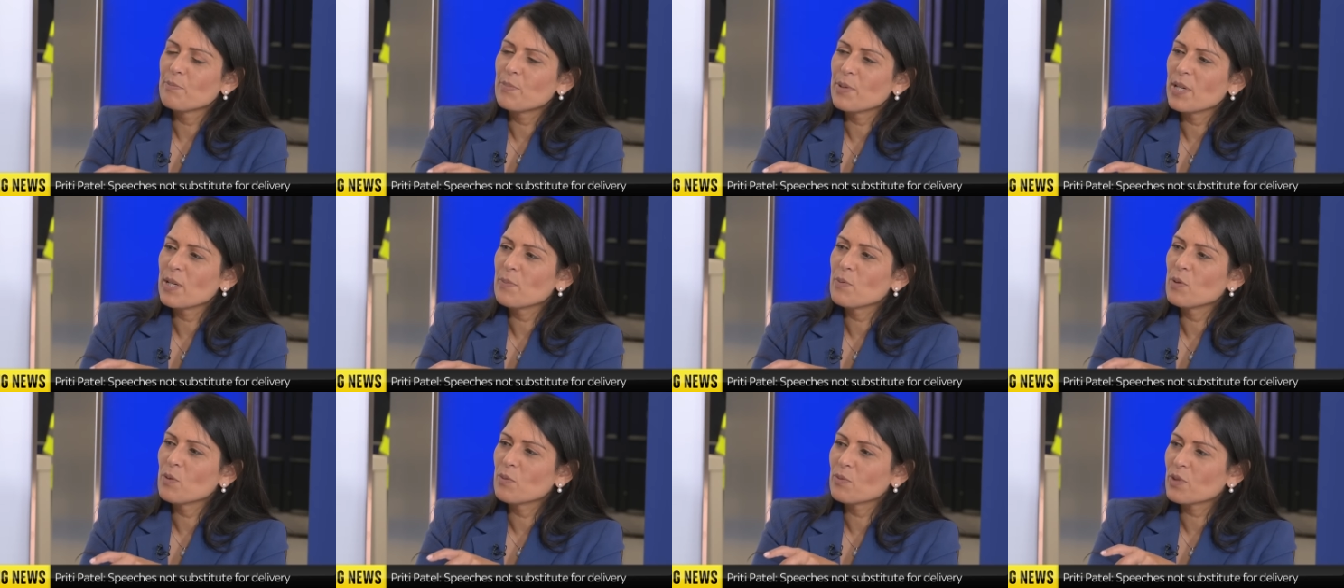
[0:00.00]

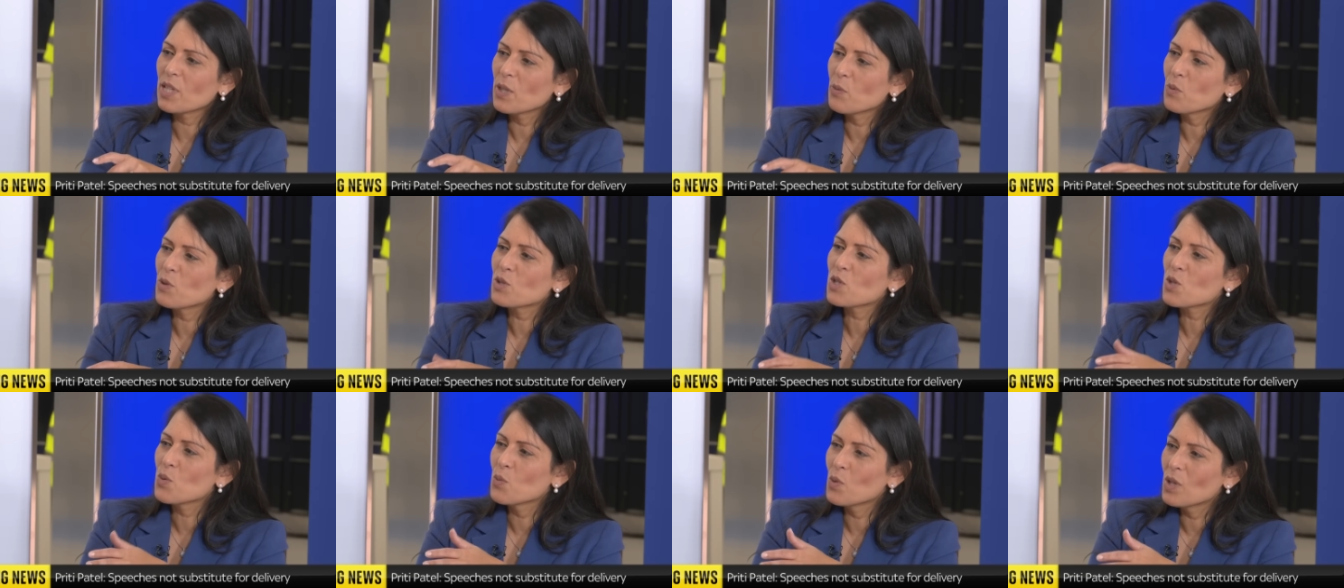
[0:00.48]
People they
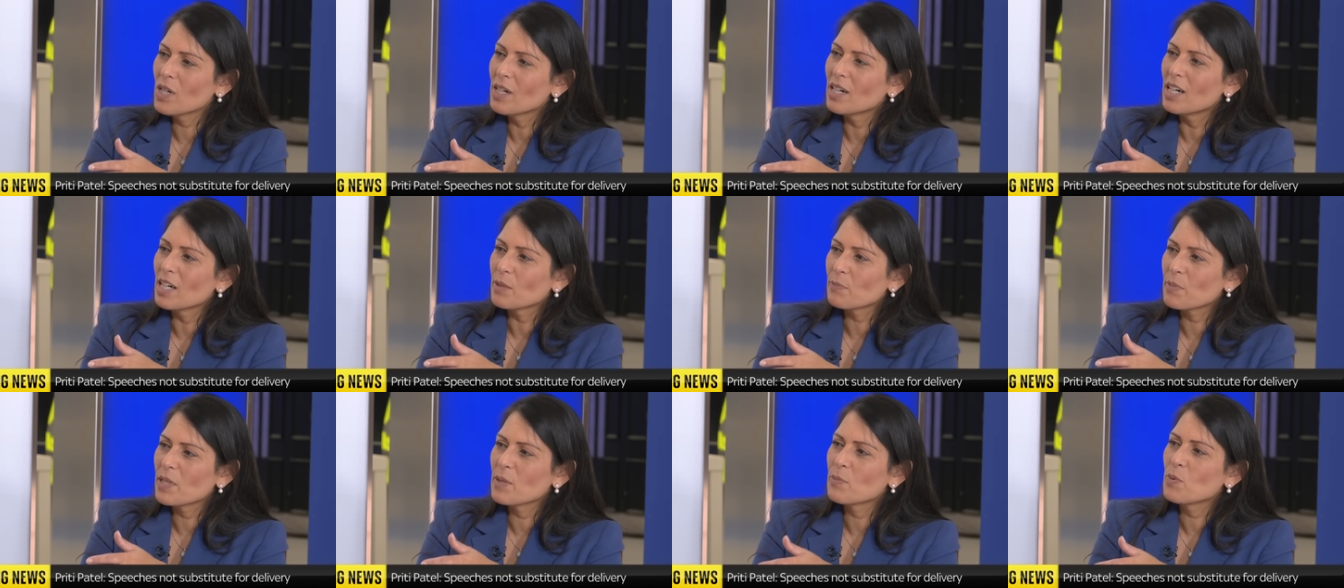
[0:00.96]
want to
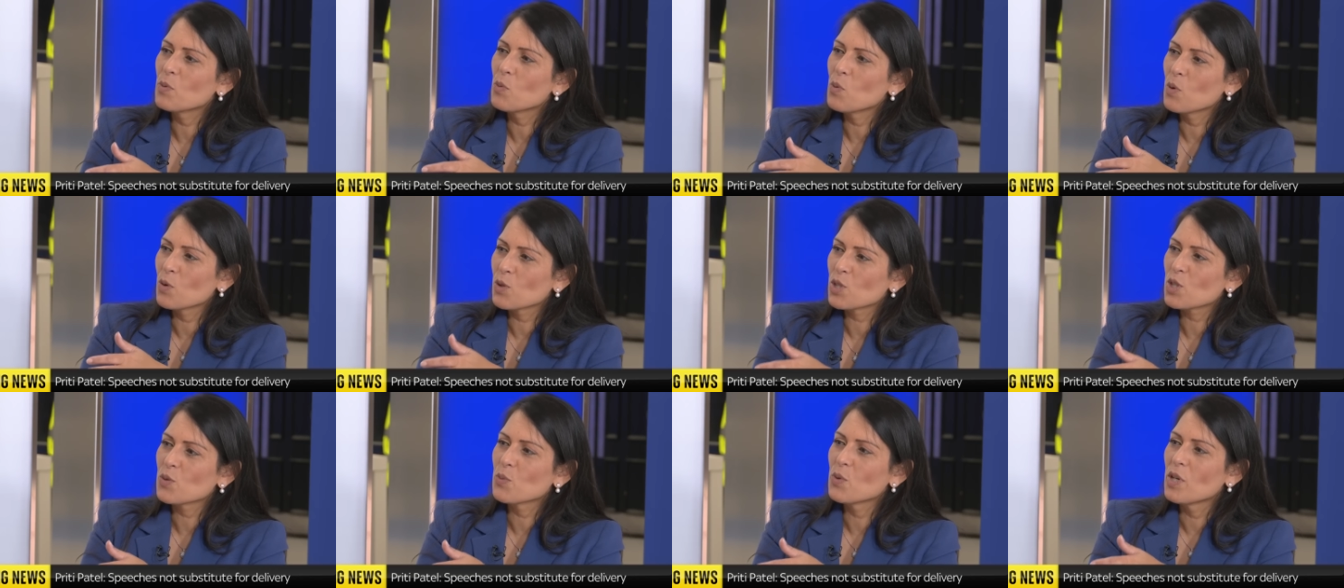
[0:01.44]
work. People
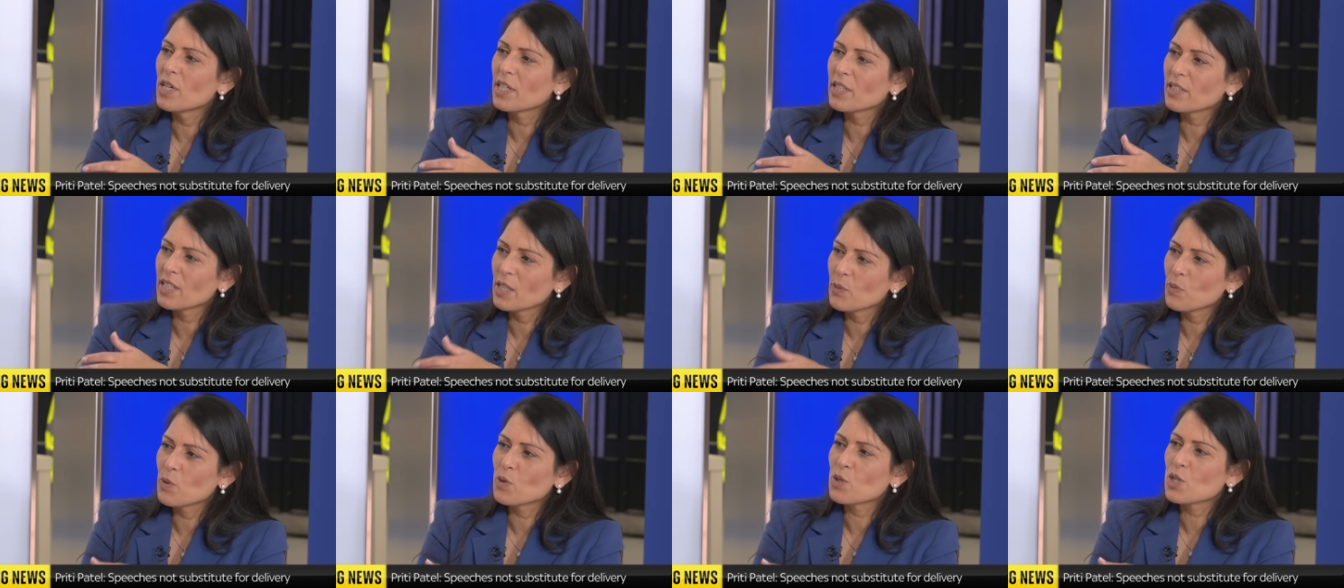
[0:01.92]
want to work,
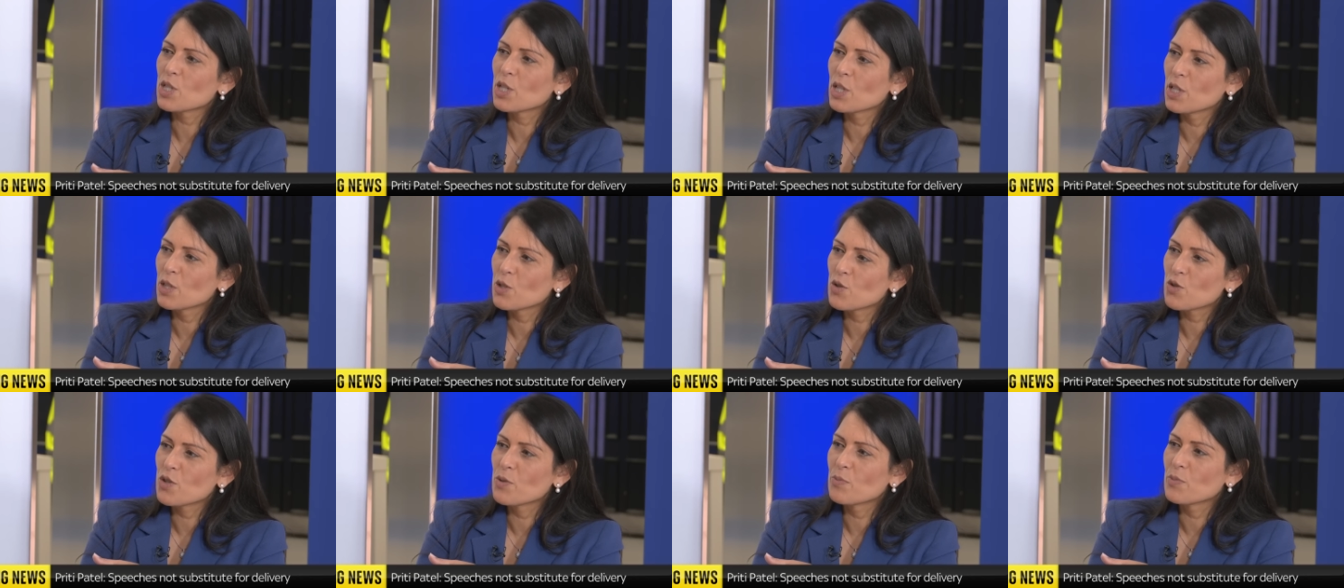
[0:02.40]
and they want to
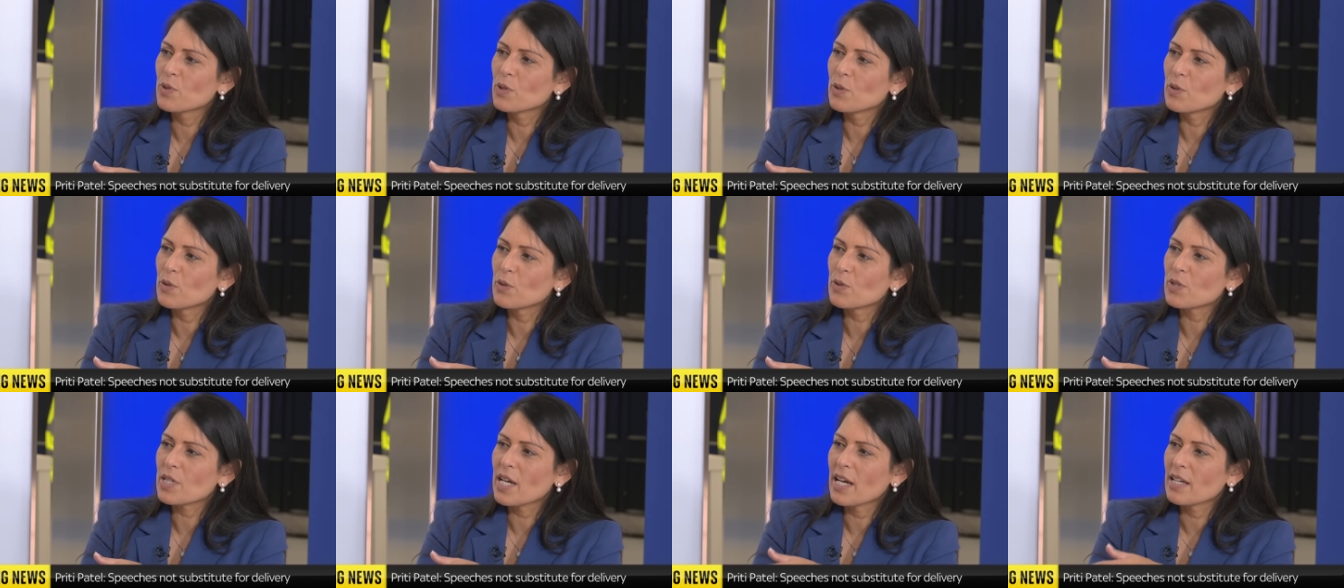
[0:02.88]

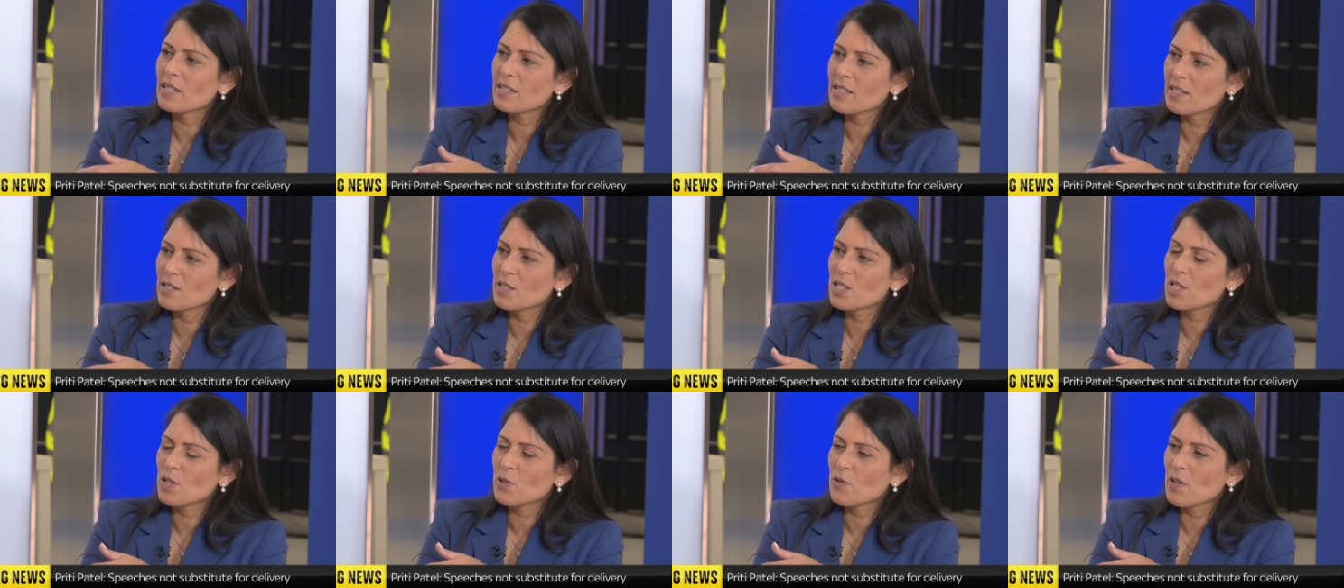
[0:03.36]
contribute and
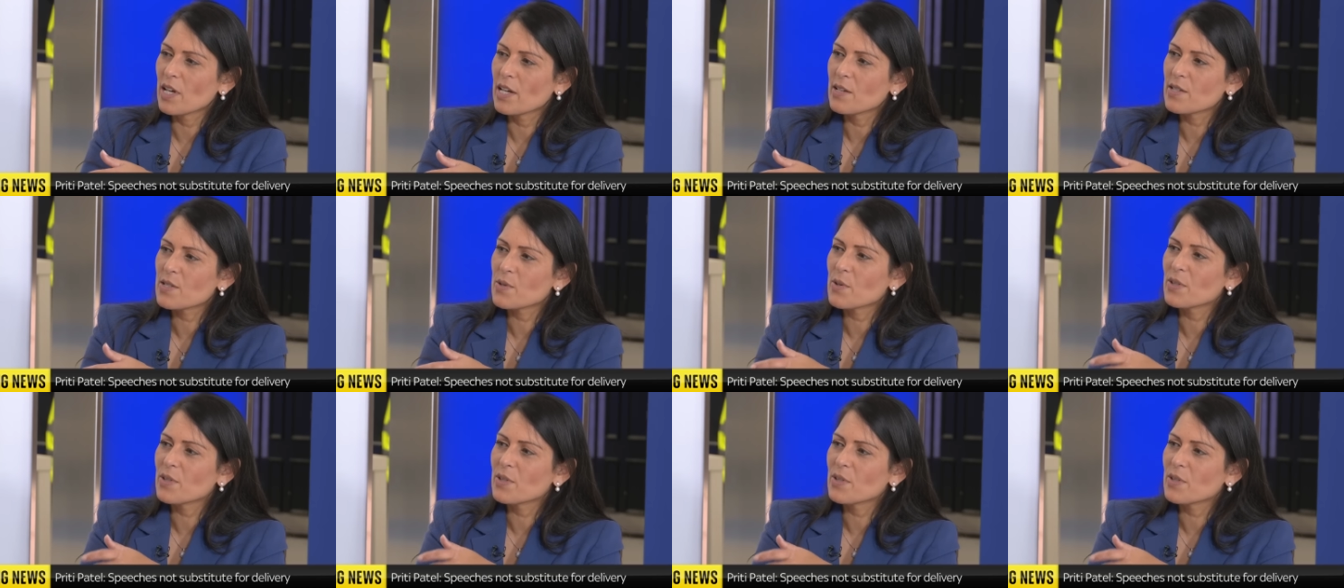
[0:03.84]
integrate.